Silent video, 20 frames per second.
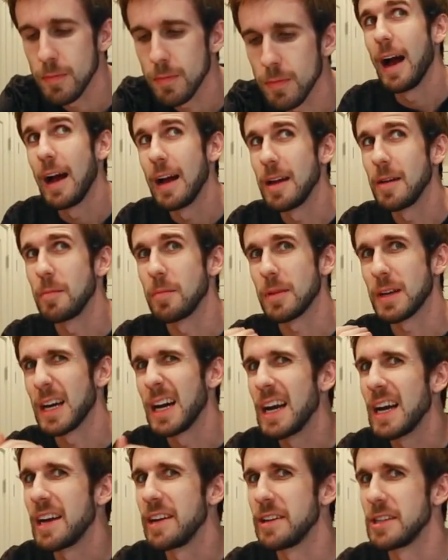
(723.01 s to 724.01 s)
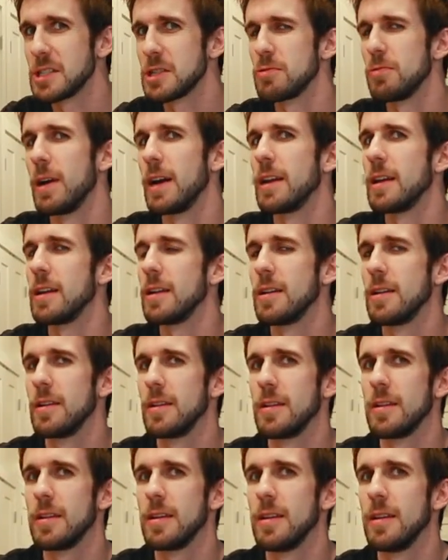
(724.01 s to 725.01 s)
I'm kind of sweating,
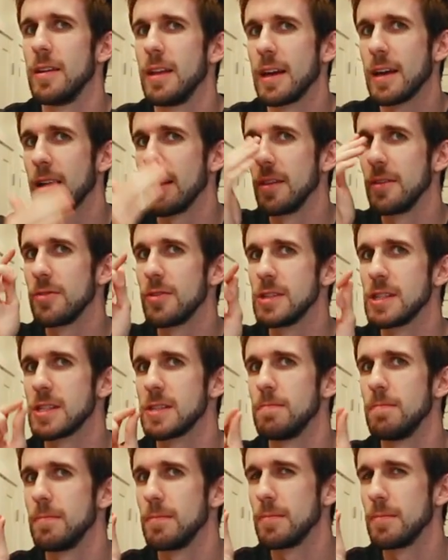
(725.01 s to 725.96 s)
like just